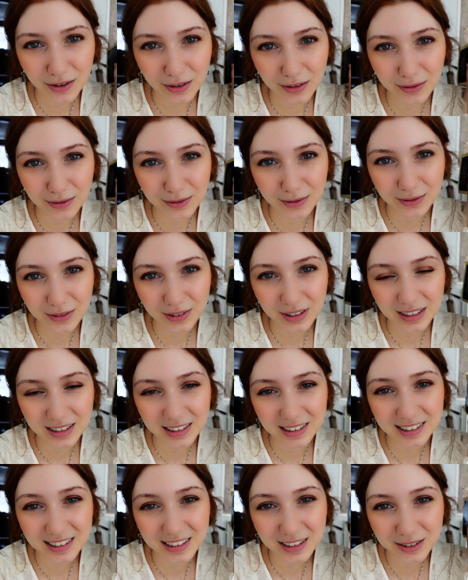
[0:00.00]
of a
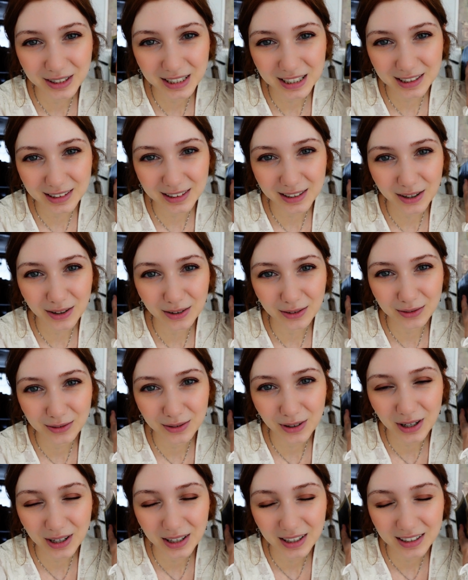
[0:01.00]
series of
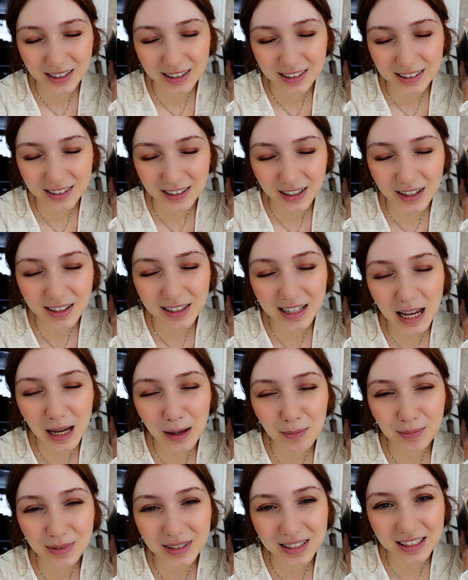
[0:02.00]

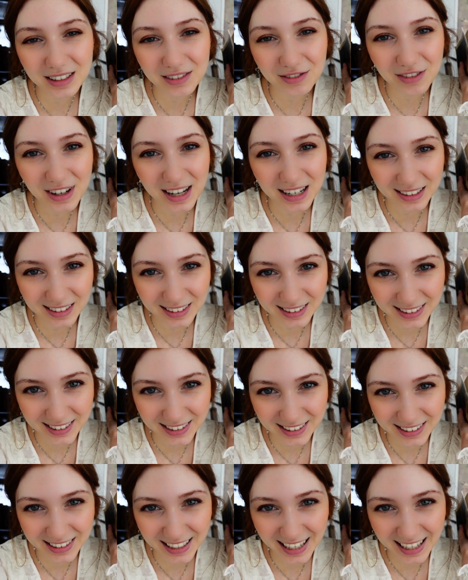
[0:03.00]
unhappy events.